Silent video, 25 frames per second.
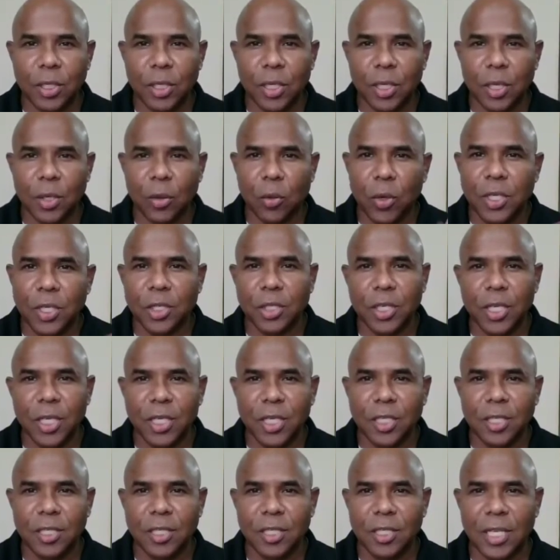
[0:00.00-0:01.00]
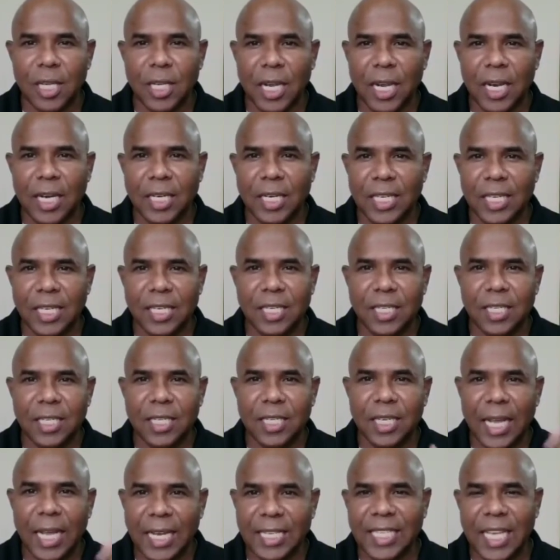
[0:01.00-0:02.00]
questions and did
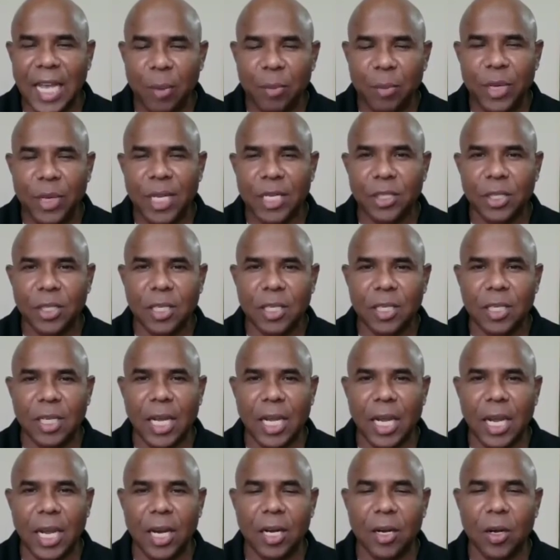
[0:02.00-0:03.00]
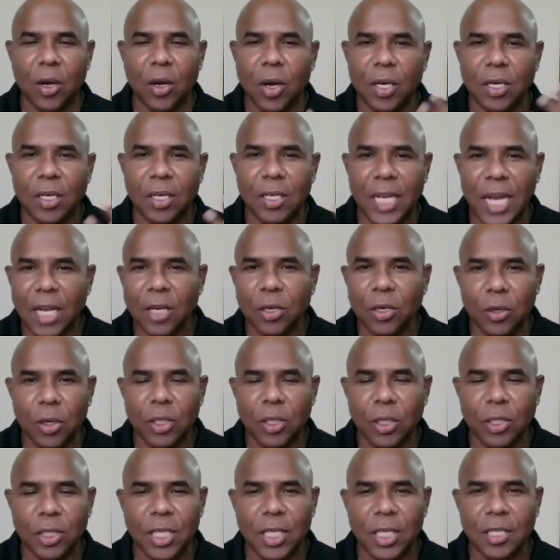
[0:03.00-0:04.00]
examination and ordered
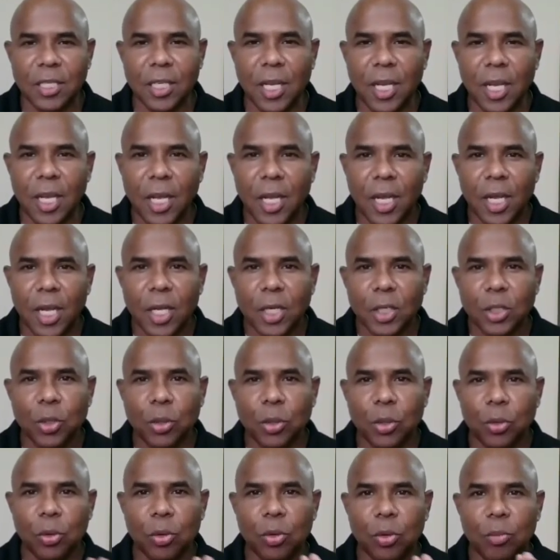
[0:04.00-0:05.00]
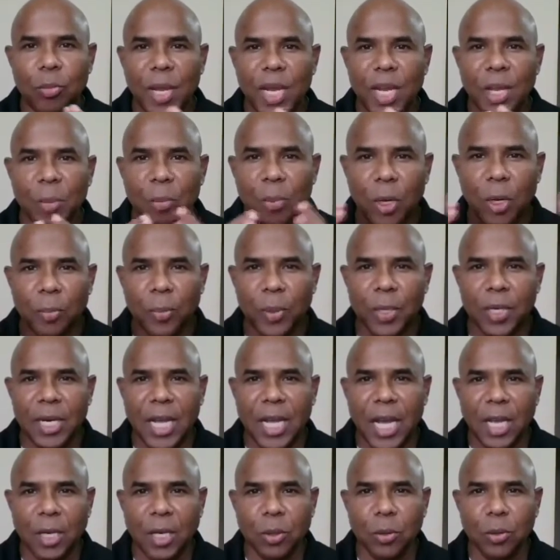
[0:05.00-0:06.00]
diagnostics to make a proper
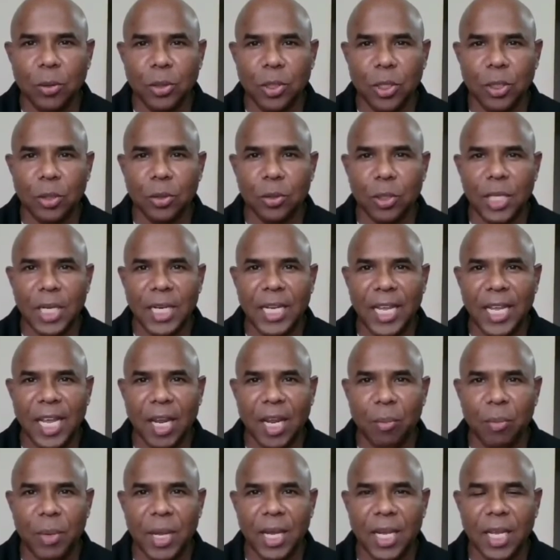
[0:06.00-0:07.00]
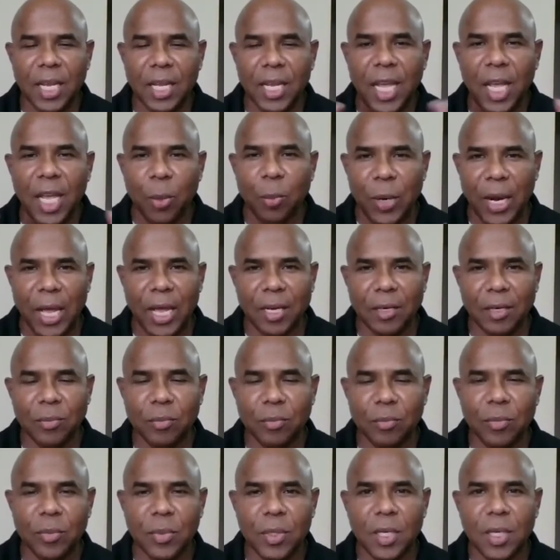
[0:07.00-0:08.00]
diagnosis so that he can make a care plan.
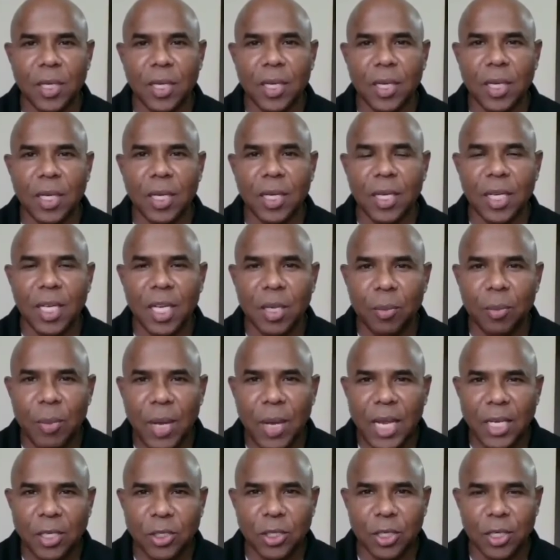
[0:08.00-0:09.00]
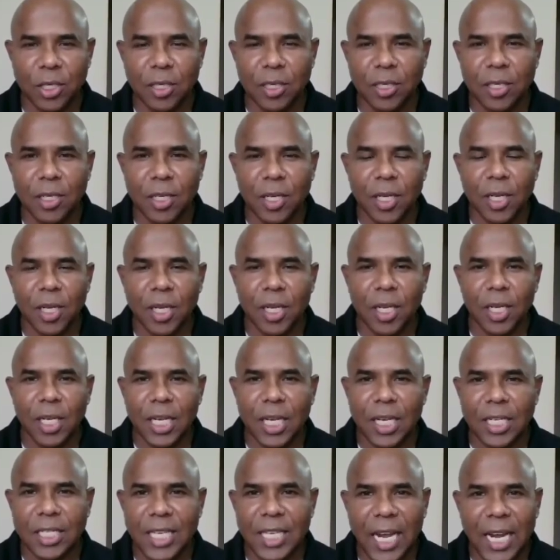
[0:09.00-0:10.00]
Imagine a
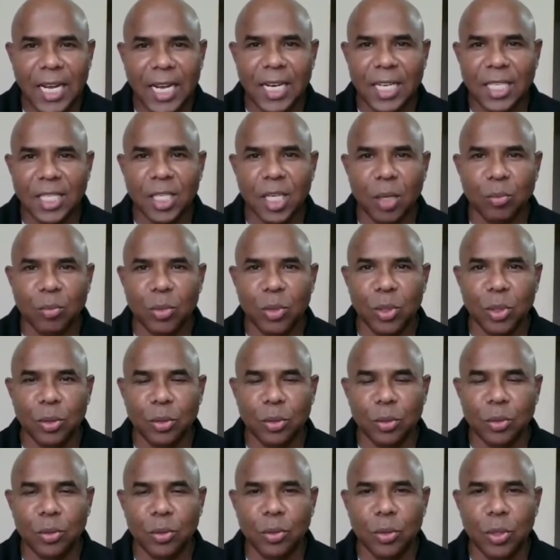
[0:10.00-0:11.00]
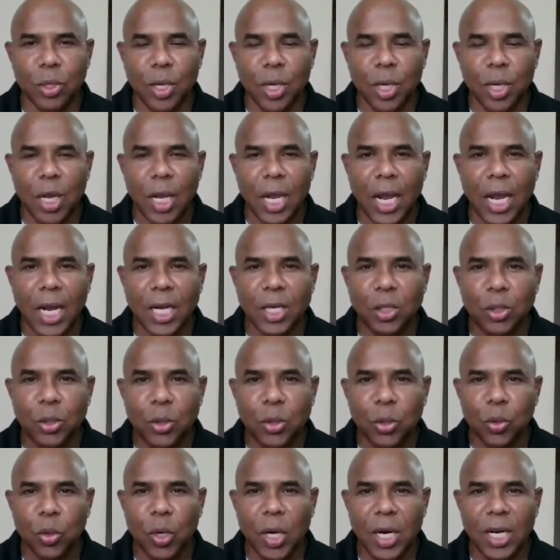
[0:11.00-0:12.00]
child has come to you and
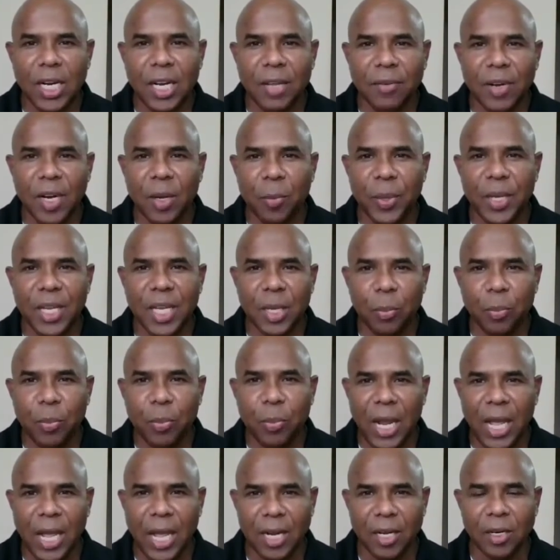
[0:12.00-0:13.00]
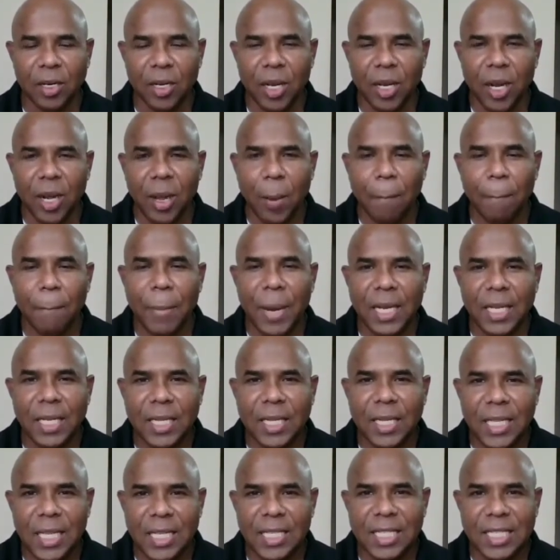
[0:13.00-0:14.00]
you are developing a plan, but
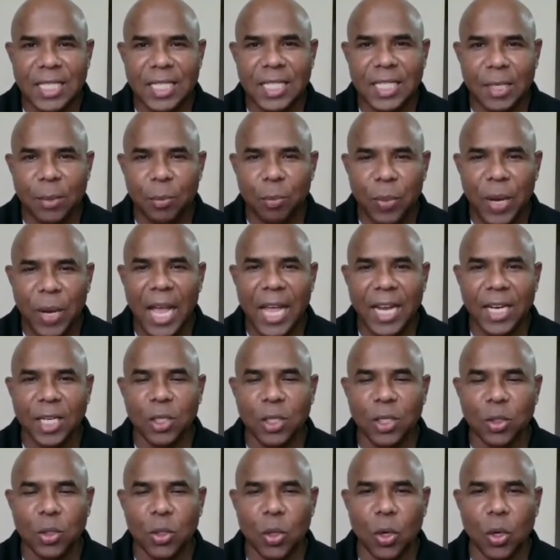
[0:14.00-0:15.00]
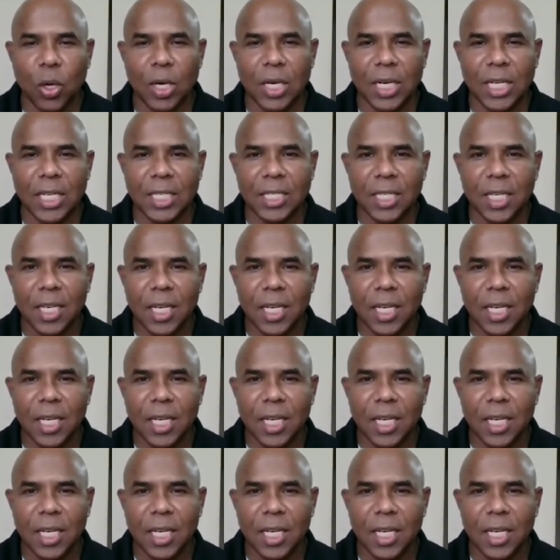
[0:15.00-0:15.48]
this plan is called as